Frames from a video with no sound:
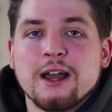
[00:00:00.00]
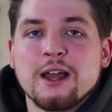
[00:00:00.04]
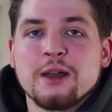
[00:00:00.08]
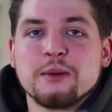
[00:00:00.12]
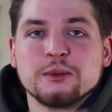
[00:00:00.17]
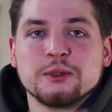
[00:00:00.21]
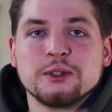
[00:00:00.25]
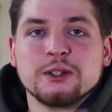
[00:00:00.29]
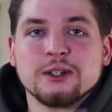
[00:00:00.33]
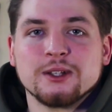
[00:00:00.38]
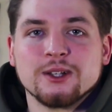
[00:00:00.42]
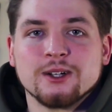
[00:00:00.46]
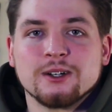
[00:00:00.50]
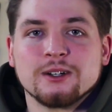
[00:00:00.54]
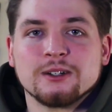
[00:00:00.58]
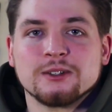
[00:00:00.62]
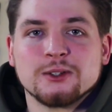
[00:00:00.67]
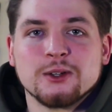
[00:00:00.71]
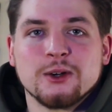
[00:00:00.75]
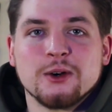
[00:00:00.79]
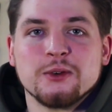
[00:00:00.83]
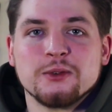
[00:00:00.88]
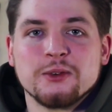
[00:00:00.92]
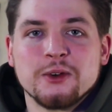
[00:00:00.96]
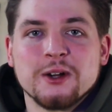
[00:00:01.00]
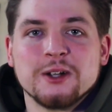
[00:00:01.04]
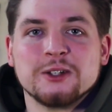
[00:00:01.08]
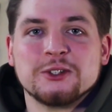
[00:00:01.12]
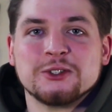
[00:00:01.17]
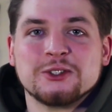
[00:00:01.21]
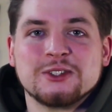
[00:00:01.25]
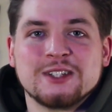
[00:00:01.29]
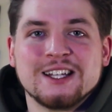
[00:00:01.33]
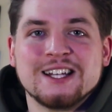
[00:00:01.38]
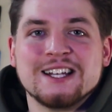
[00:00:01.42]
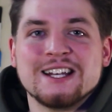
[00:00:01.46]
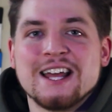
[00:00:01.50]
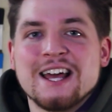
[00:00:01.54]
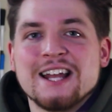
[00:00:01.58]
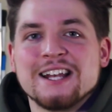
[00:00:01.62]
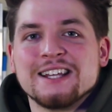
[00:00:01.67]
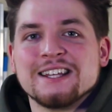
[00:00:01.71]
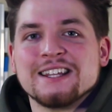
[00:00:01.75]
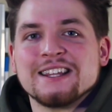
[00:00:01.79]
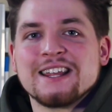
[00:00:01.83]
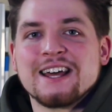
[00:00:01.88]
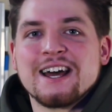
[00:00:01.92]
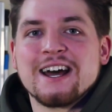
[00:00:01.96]
I am a dealer, so if you're interested in
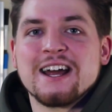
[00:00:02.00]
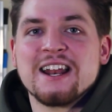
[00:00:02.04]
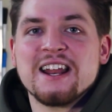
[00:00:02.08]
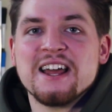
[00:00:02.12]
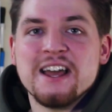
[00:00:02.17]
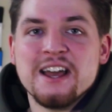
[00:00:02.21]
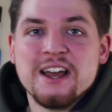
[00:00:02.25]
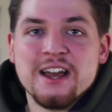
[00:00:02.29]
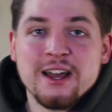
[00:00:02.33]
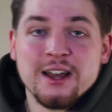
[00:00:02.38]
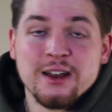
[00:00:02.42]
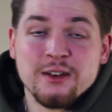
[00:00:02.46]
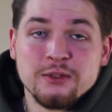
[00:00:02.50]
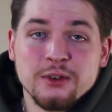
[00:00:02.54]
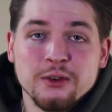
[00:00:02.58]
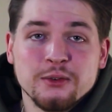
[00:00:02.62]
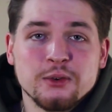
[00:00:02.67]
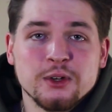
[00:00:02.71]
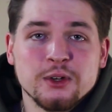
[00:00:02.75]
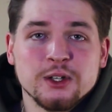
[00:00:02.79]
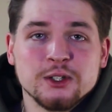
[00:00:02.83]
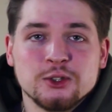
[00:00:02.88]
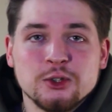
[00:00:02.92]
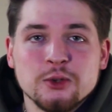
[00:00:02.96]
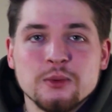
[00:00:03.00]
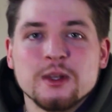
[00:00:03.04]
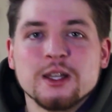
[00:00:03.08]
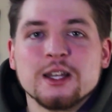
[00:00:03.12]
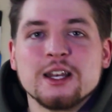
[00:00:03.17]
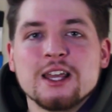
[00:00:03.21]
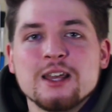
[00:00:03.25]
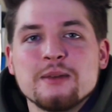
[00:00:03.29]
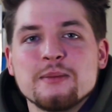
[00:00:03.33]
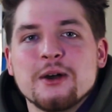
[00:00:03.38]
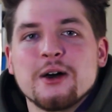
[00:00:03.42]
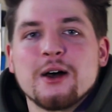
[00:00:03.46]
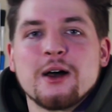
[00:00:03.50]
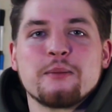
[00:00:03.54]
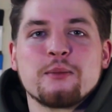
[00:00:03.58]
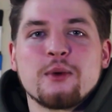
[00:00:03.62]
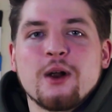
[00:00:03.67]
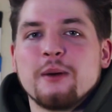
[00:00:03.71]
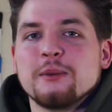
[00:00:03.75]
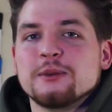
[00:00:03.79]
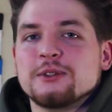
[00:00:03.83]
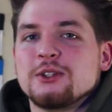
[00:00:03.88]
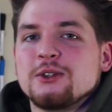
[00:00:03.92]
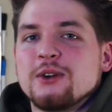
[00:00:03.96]
any of that, feel free to shoot me an email. I
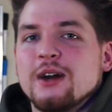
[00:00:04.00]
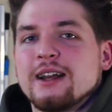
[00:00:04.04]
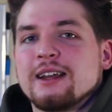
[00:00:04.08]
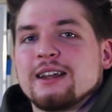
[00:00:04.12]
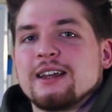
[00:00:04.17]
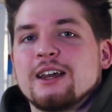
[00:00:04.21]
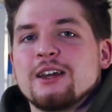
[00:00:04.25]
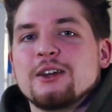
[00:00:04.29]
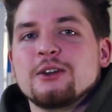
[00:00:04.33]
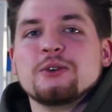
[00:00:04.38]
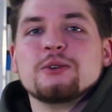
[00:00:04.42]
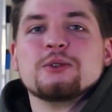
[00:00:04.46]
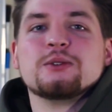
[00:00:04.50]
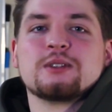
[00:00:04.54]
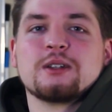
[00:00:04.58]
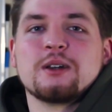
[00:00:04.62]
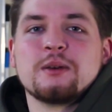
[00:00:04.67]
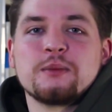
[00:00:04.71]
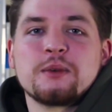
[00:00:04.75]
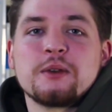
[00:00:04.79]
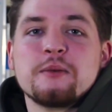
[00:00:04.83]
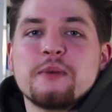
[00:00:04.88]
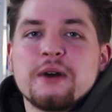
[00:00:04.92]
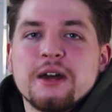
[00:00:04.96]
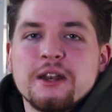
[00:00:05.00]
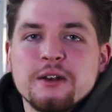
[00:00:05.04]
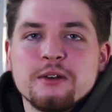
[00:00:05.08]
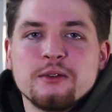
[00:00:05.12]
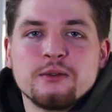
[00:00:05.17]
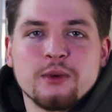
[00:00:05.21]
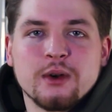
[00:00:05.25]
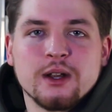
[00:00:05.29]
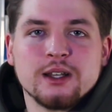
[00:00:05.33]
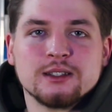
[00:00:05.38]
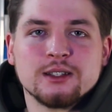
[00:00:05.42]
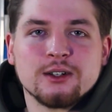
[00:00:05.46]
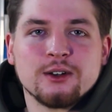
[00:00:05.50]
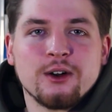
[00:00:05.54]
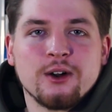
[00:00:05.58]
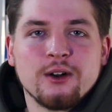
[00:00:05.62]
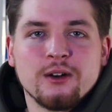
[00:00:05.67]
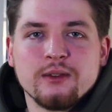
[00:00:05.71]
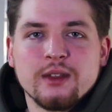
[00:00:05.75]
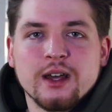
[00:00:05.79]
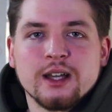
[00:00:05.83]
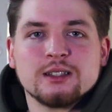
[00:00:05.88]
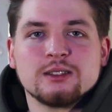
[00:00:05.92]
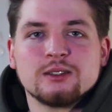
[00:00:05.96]
promise you I can get you some competitive rates on all
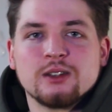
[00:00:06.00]
of that